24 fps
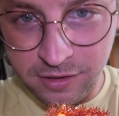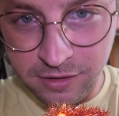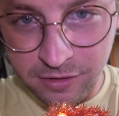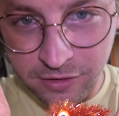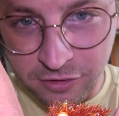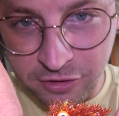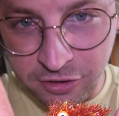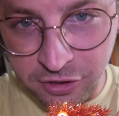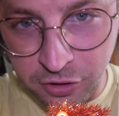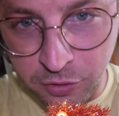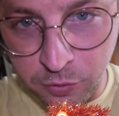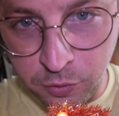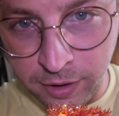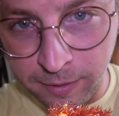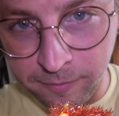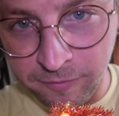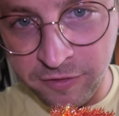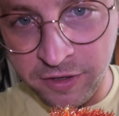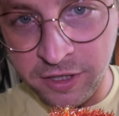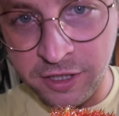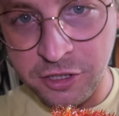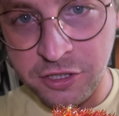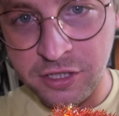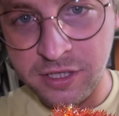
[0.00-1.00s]
2 whip
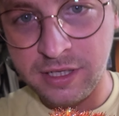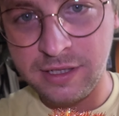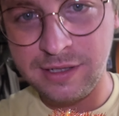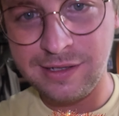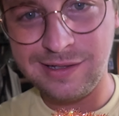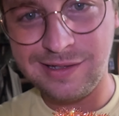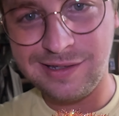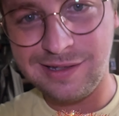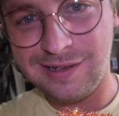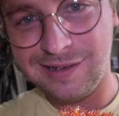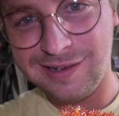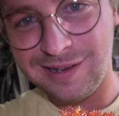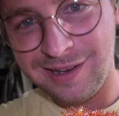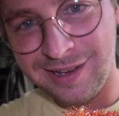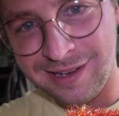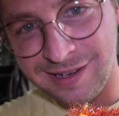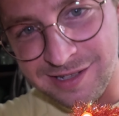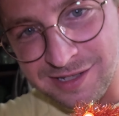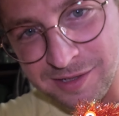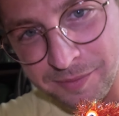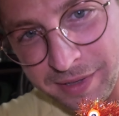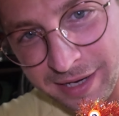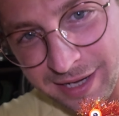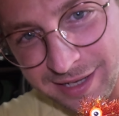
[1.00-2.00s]
finishes and
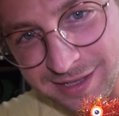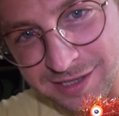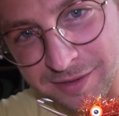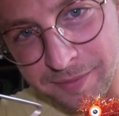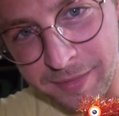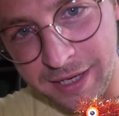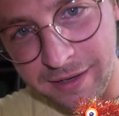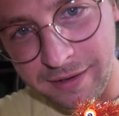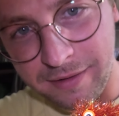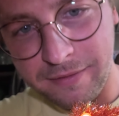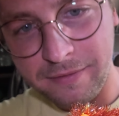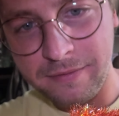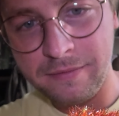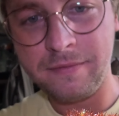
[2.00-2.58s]
some head cement.